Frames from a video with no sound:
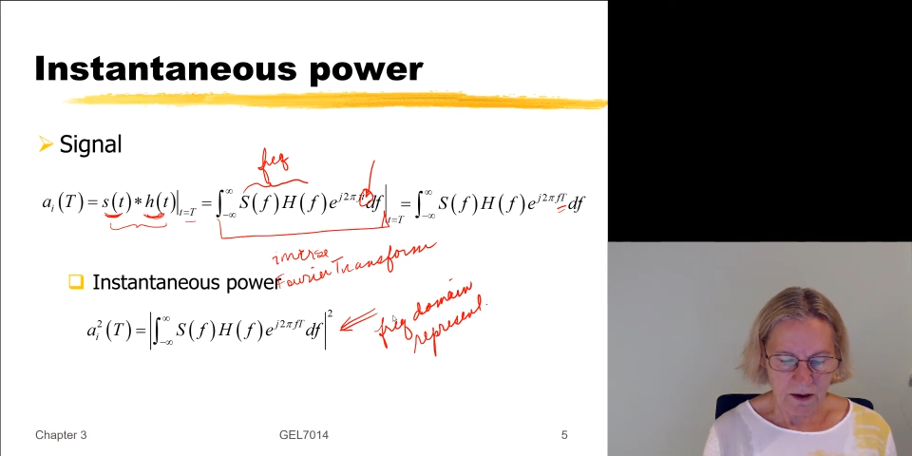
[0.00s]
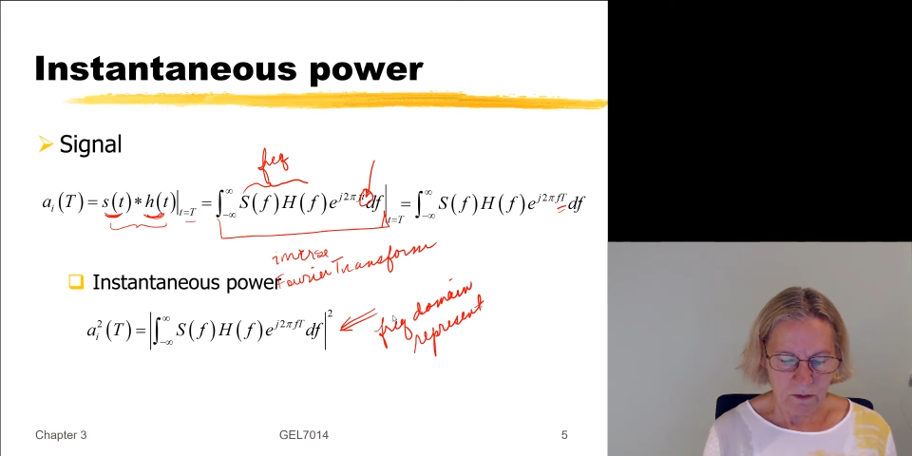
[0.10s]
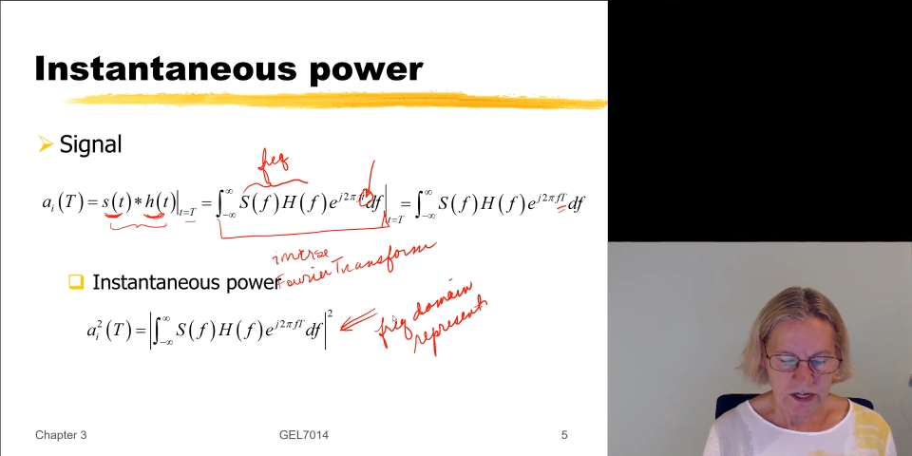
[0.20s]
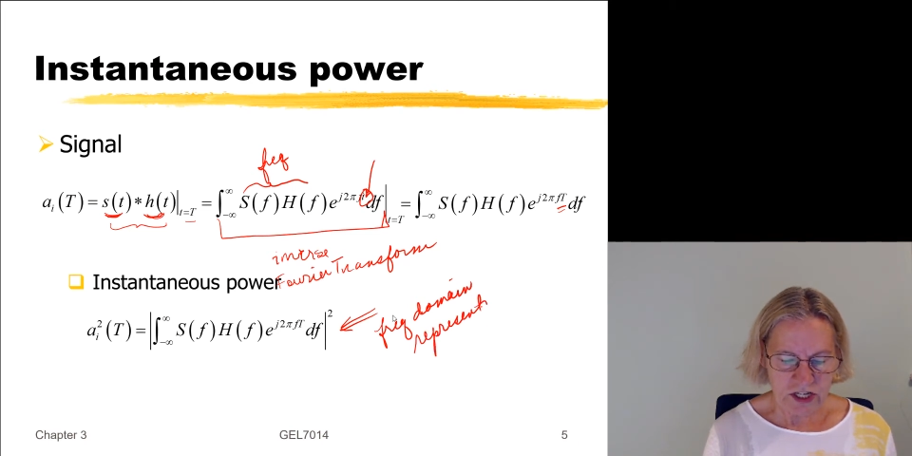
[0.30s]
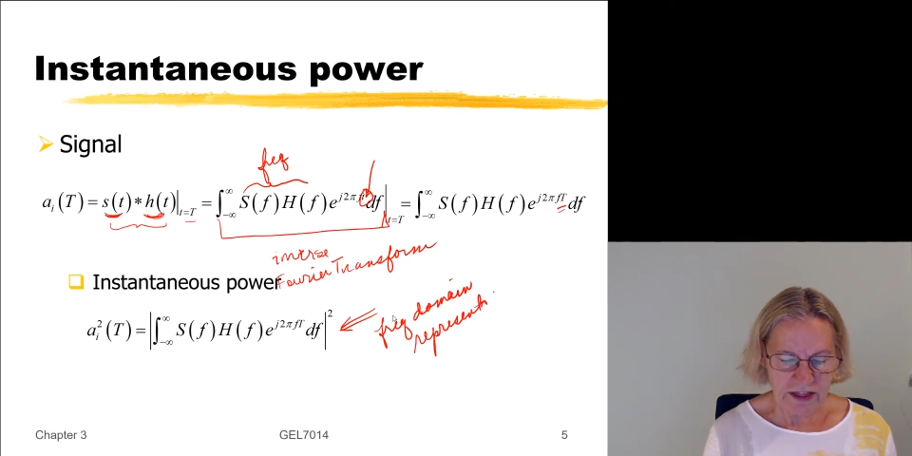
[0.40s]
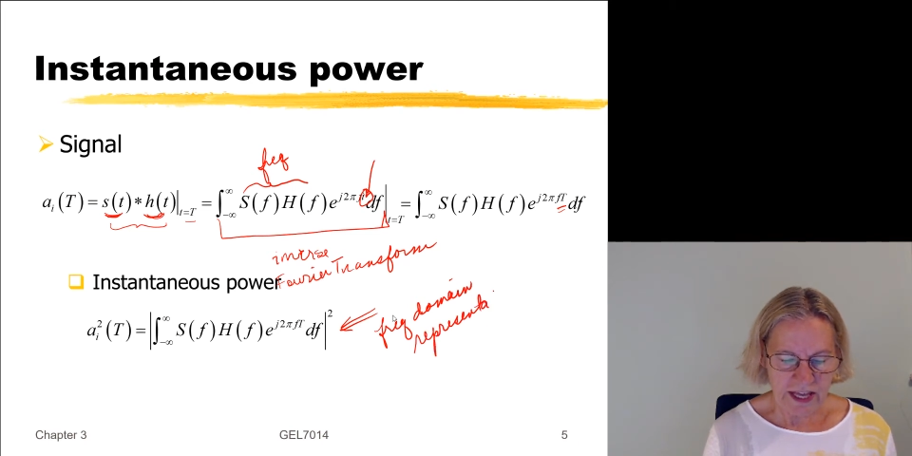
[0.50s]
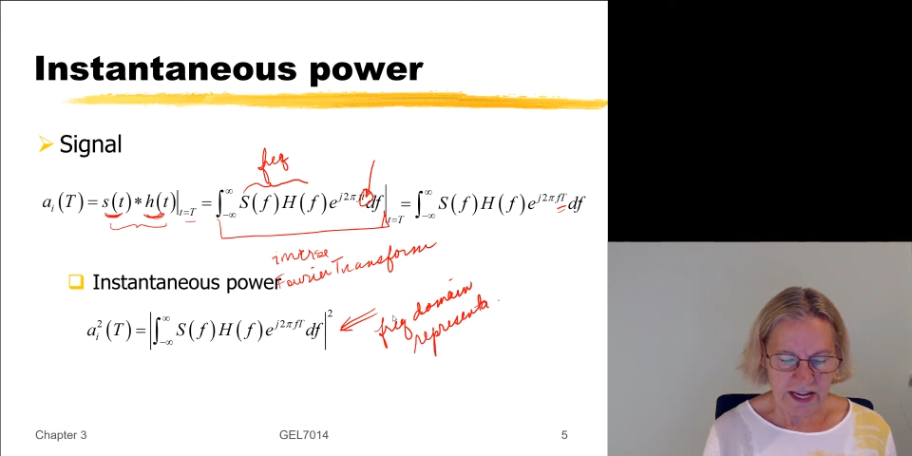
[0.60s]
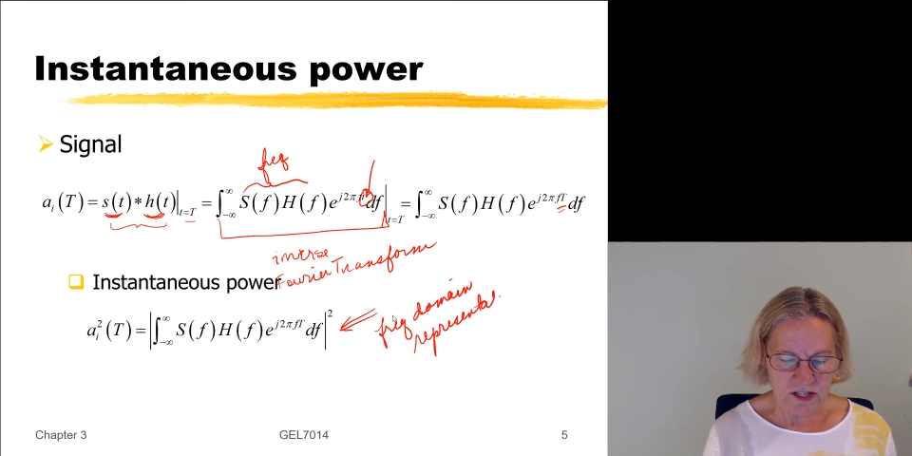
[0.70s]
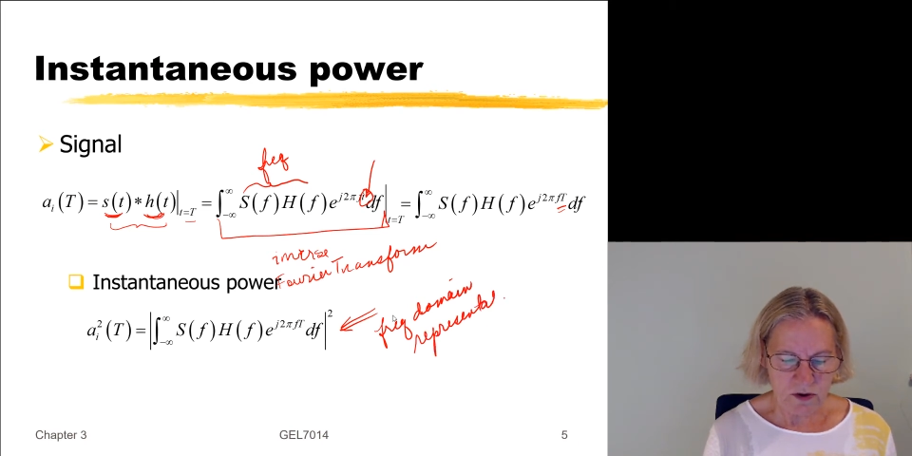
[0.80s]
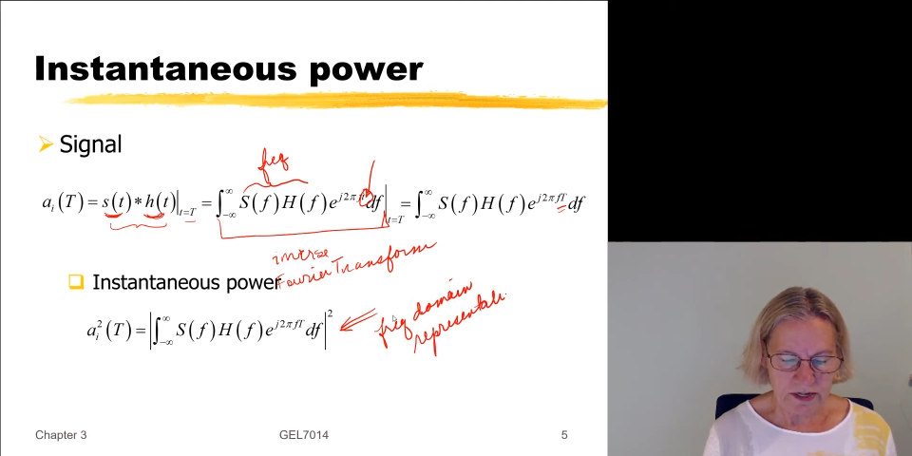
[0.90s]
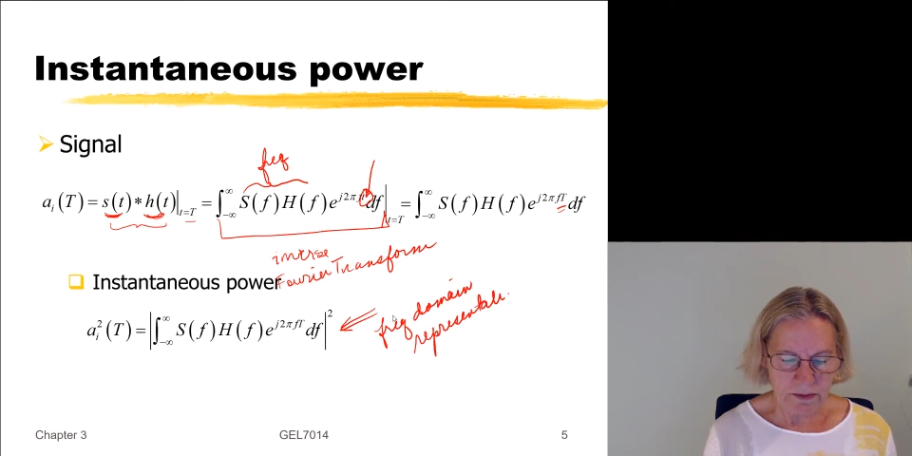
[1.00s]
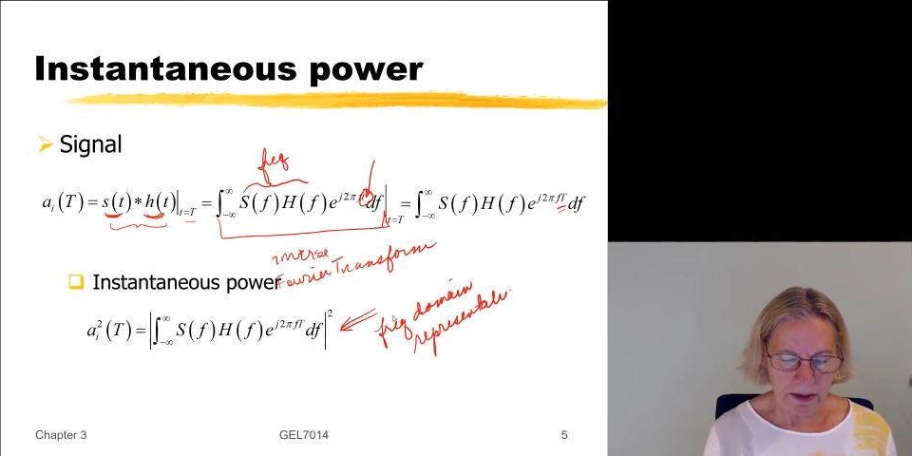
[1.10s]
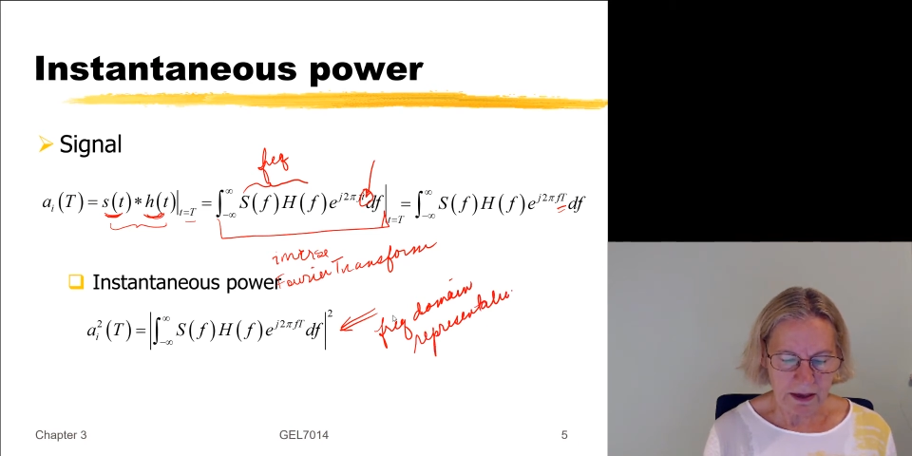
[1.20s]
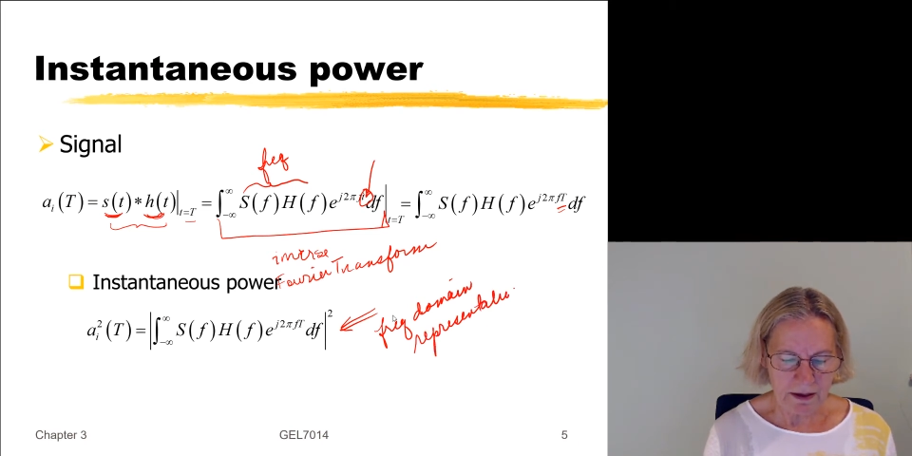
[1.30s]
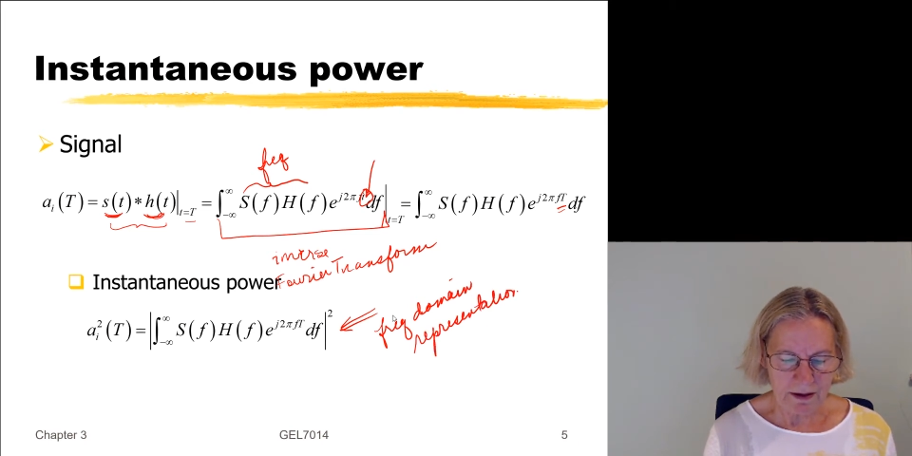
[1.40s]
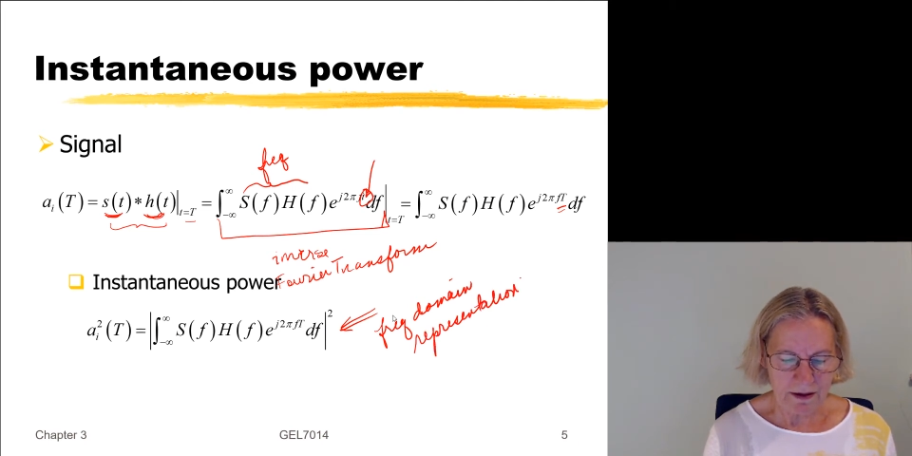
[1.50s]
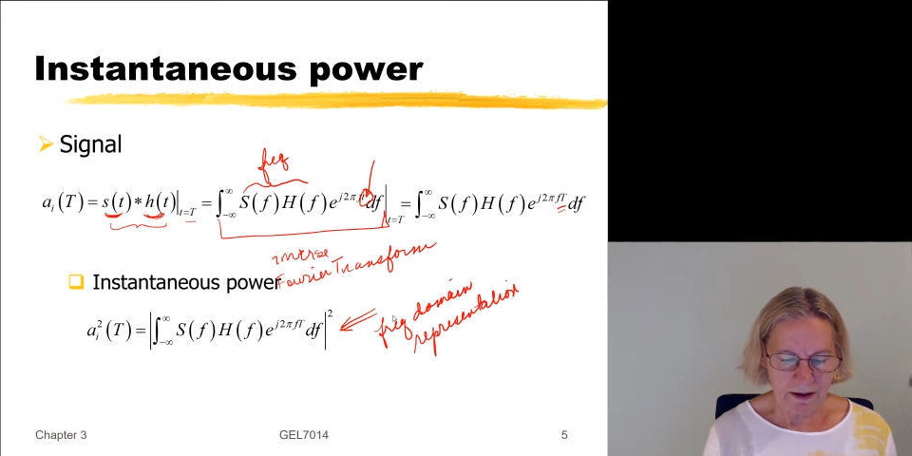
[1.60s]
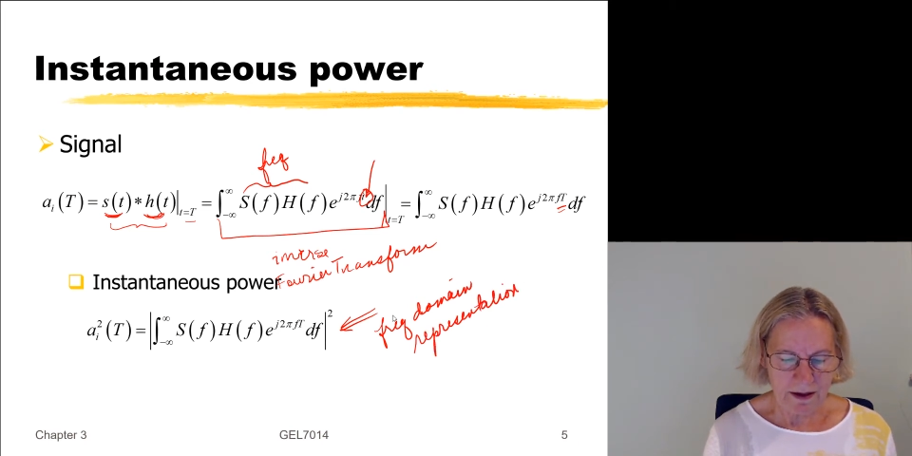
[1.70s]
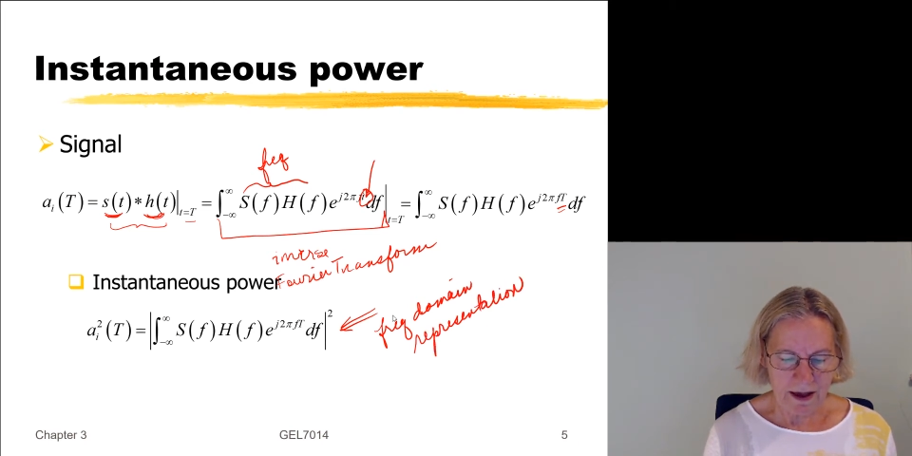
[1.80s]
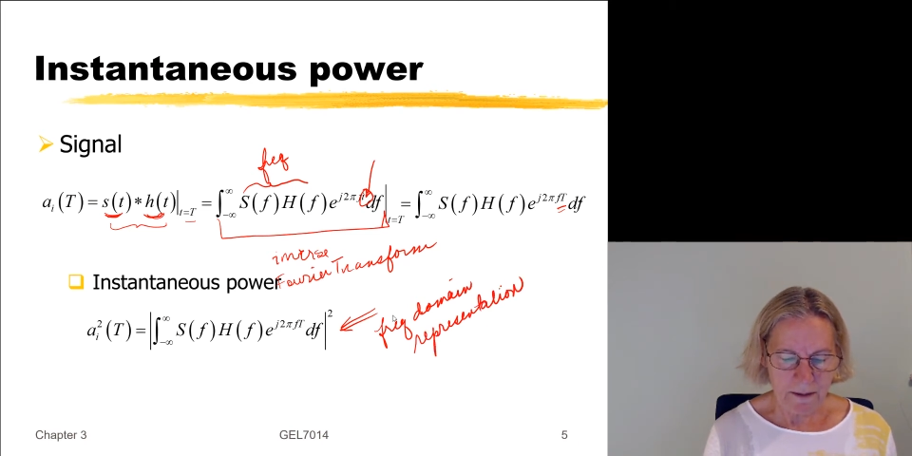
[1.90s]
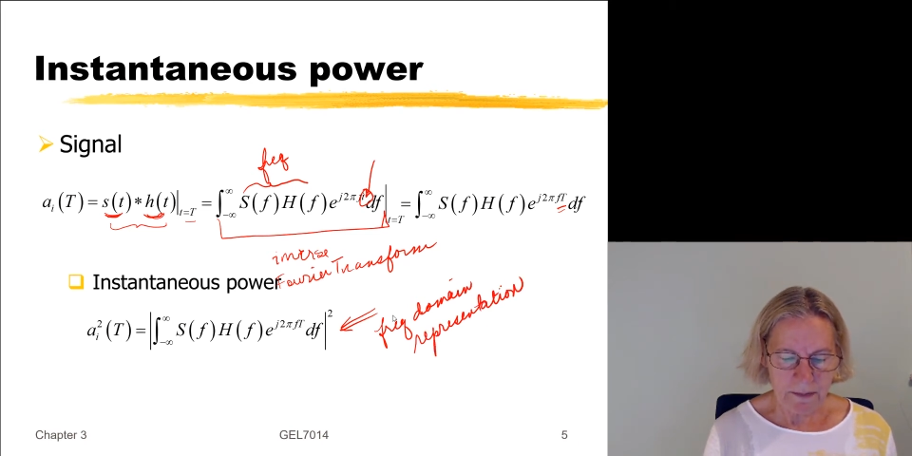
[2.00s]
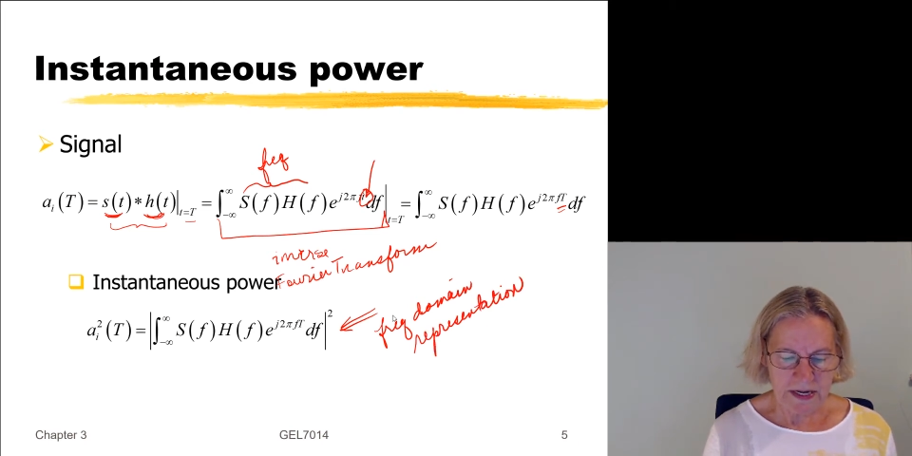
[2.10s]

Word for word: which I think is going to be a bit